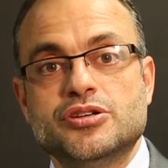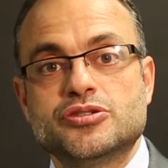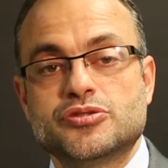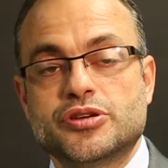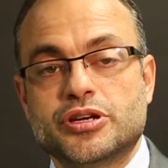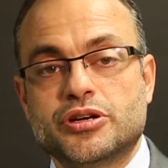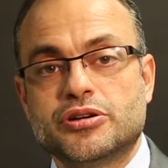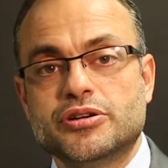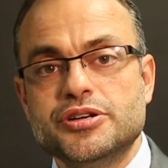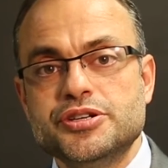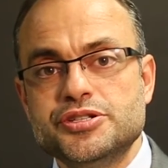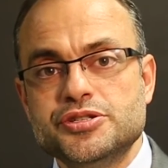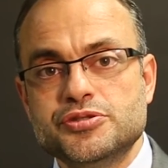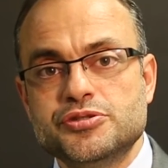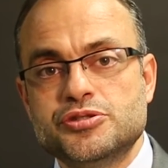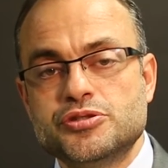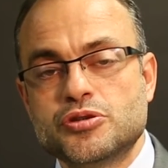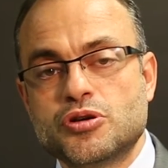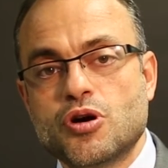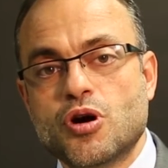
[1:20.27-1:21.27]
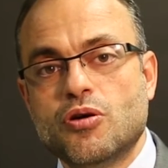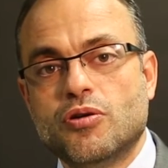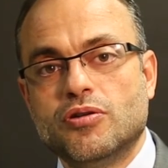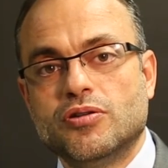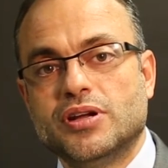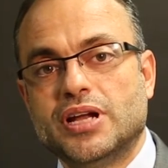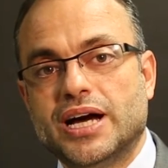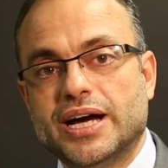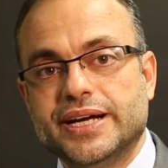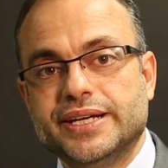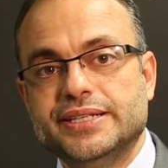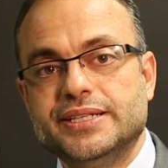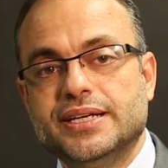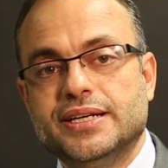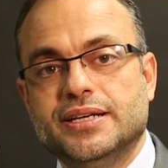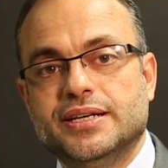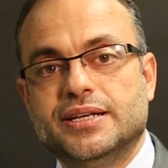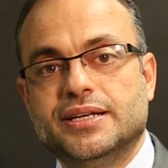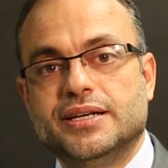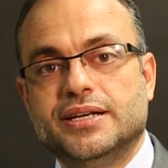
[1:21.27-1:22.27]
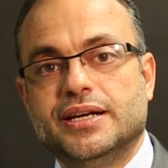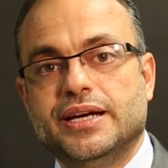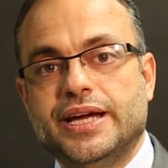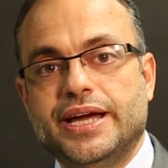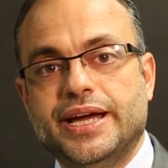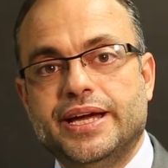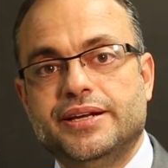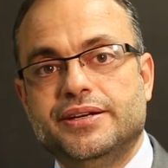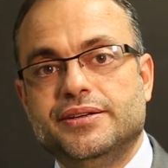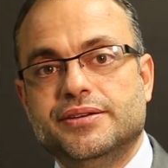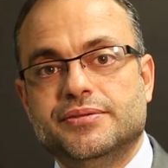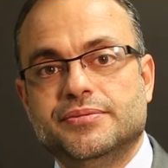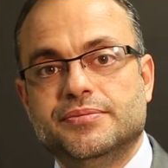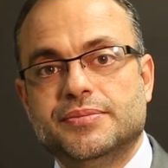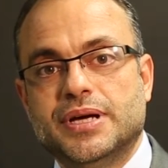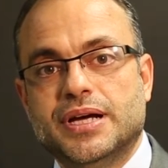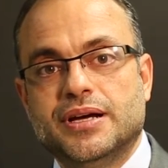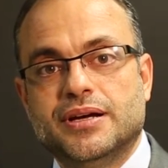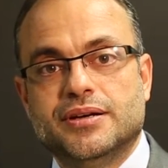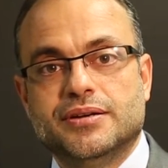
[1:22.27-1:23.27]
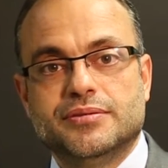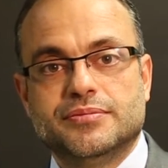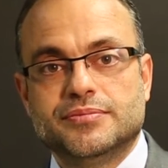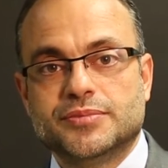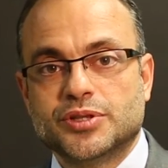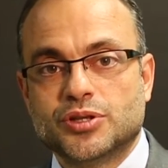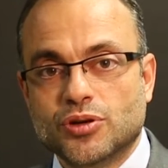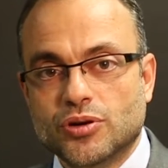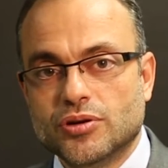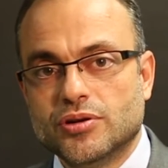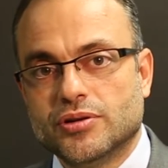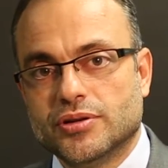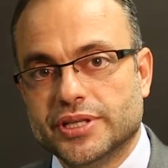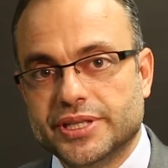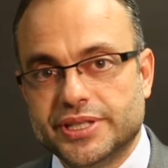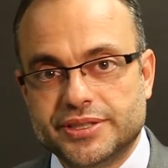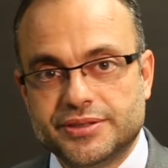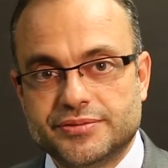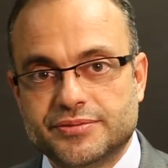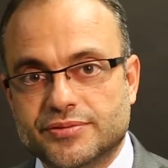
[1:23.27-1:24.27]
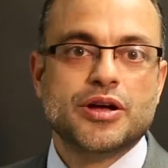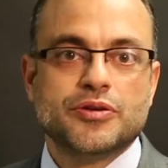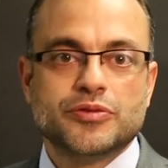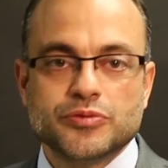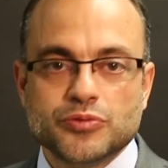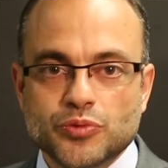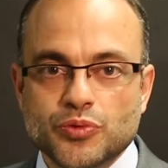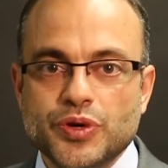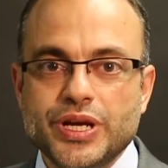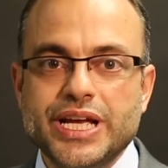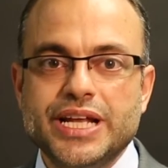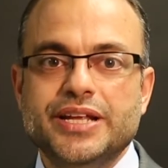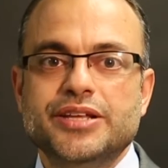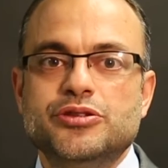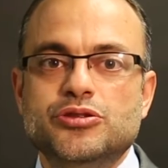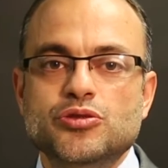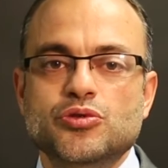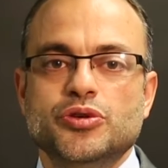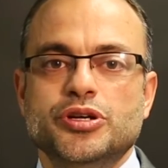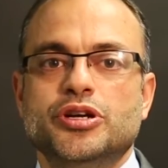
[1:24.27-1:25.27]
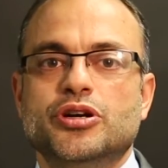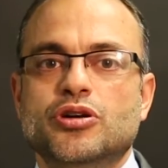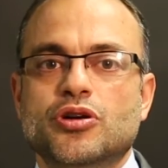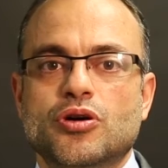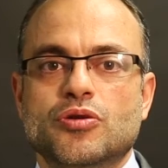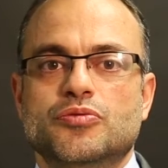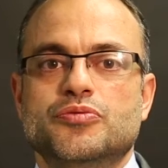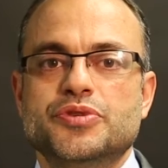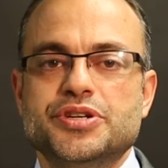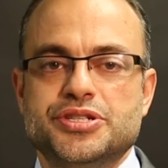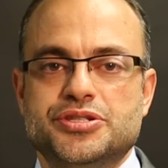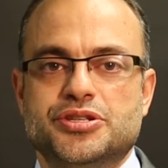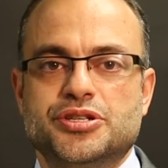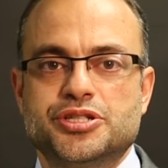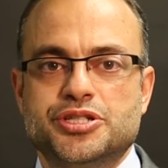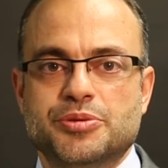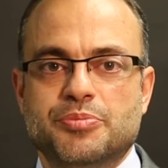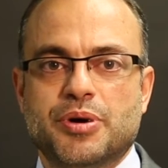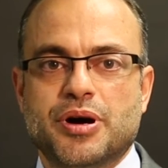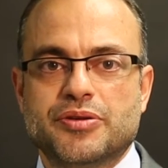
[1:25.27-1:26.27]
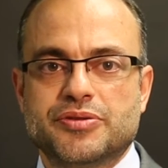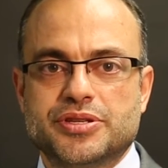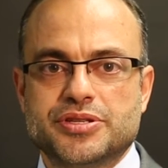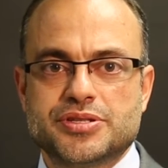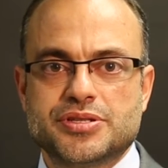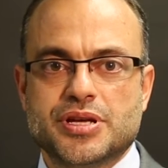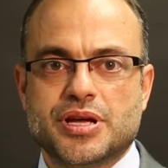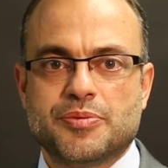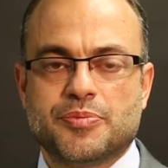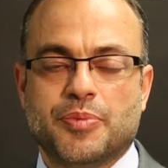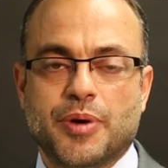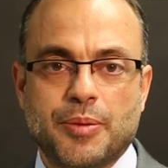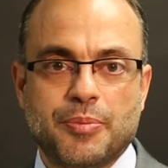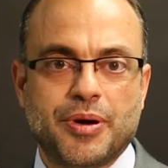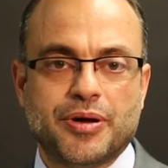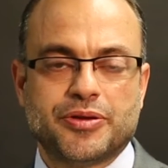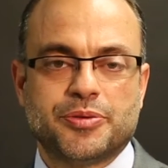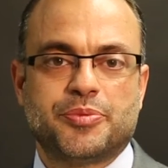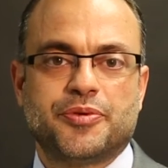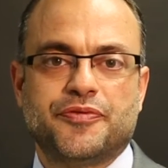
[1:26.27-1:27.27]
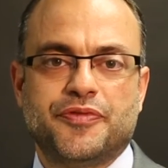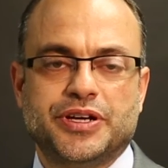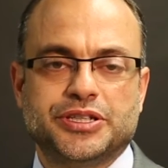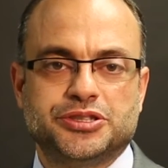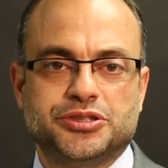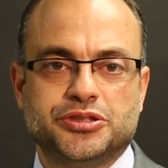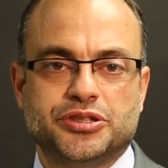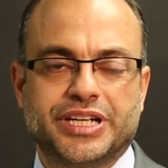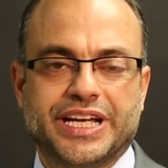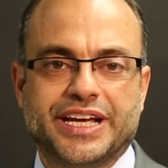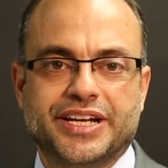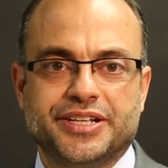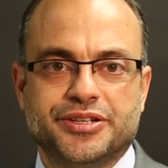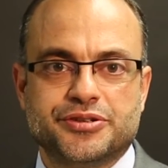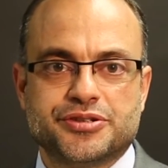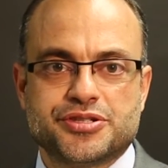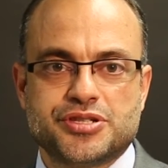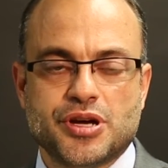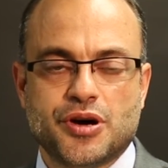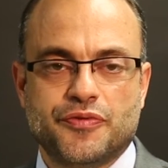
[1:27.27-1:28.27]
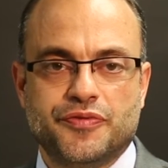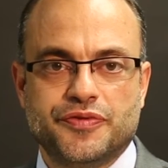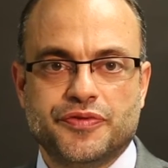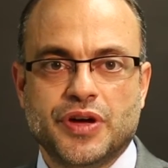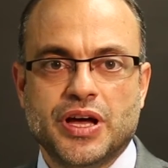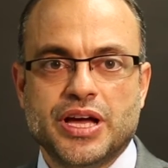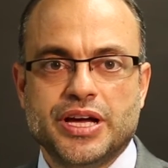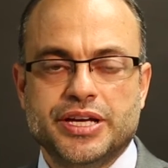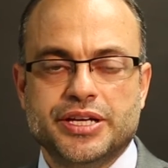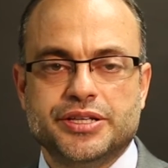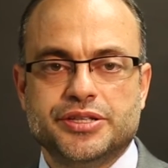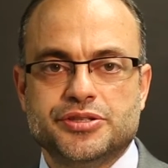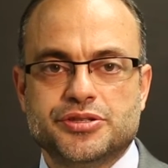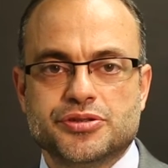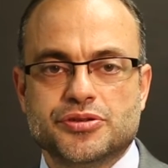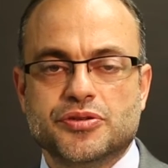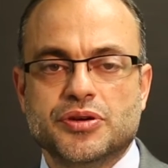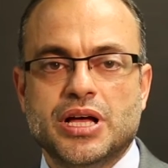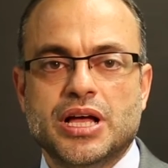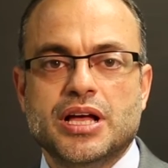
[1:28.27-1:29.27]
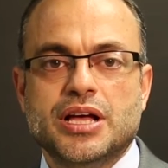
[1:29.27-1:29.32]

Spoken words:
So I encourage you to go online and Google it. Really do your own research about the profession you're getting yourself into.